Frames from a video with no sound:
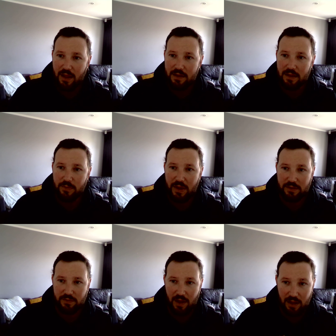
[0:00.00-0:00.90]
the amount
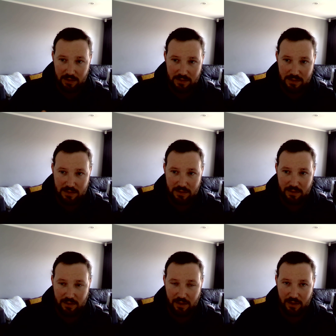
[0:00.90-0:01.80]
of hulls
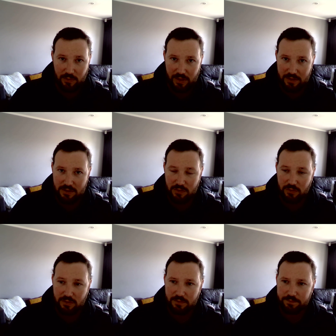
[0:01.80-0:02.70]
that can be installed.